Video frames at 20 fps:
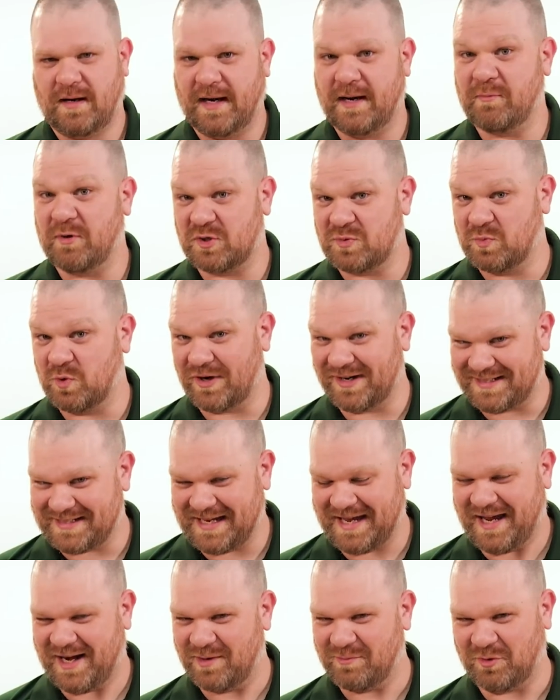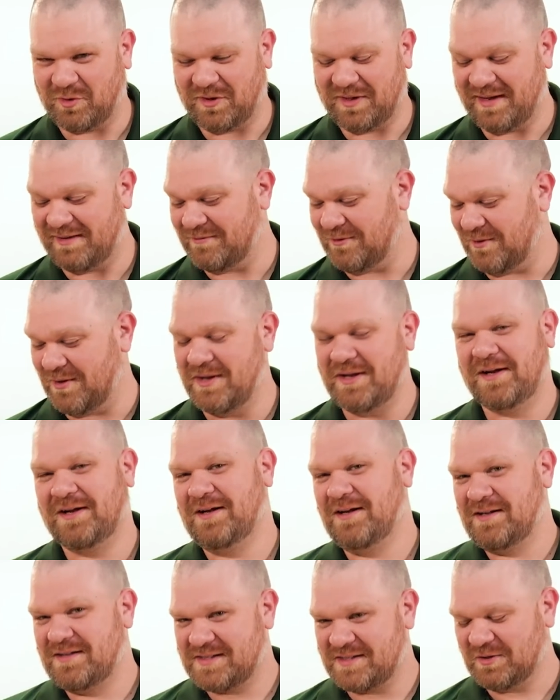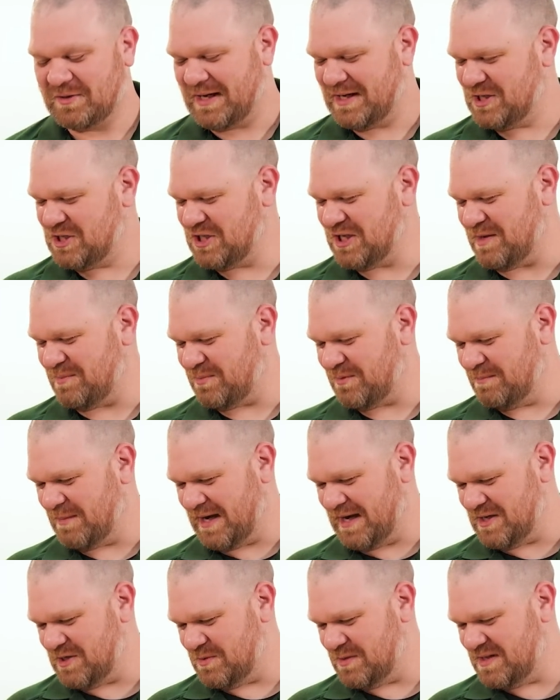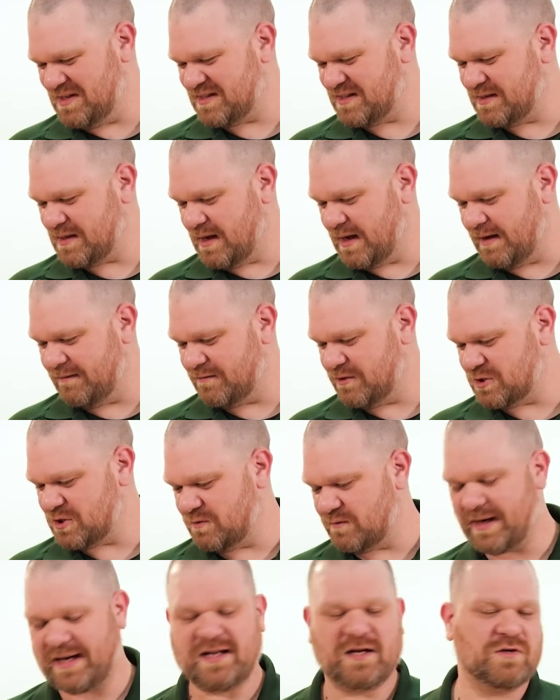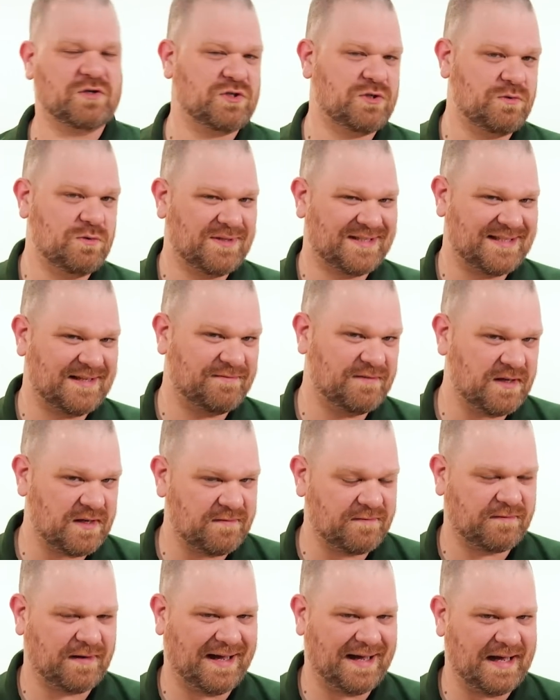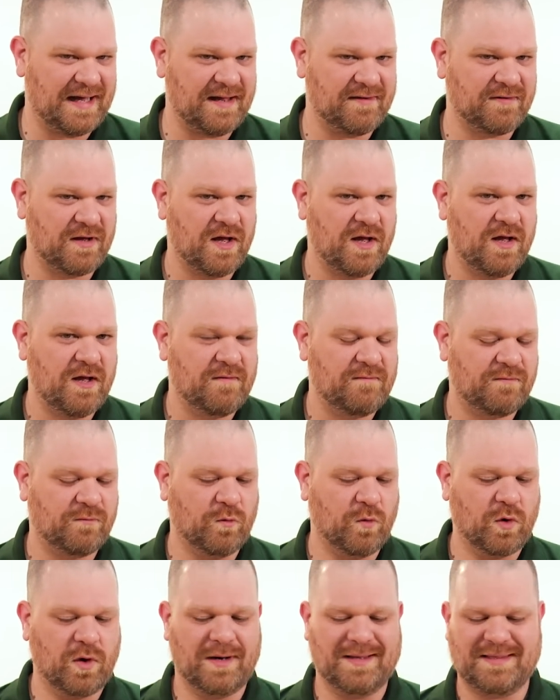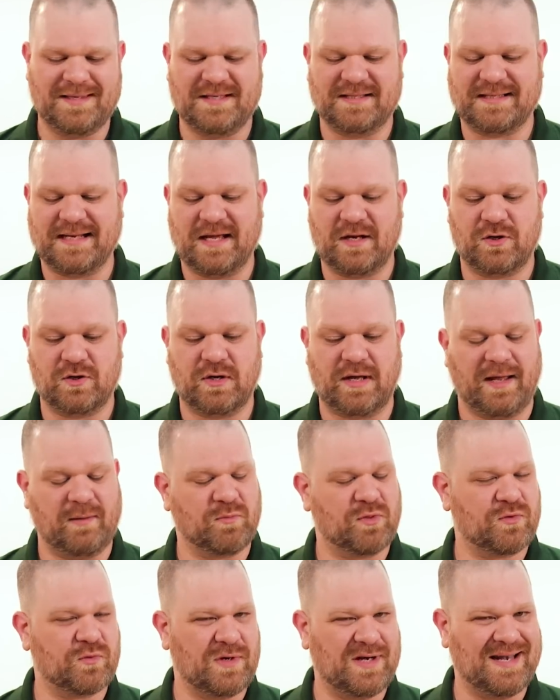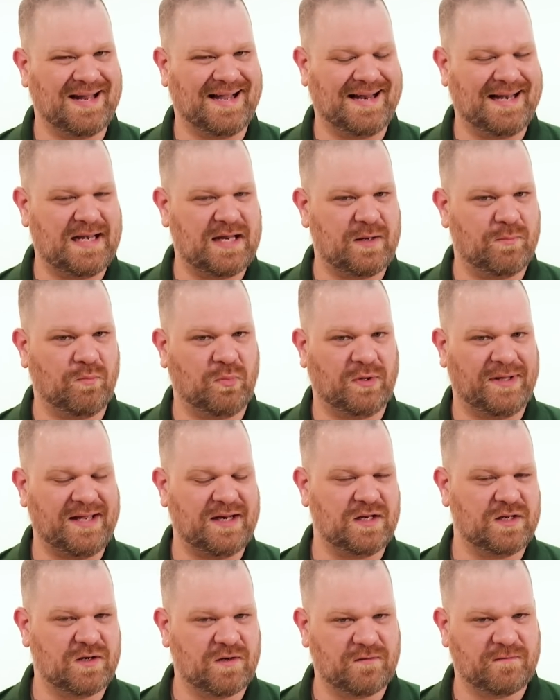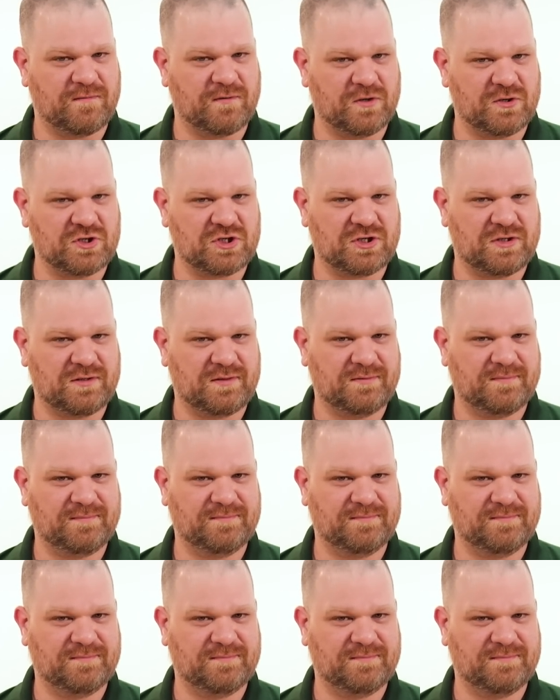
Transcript: on a much more attainable level. Still not cheap, mind you. This uh, version right here, 275 for the standard M390 bladed version.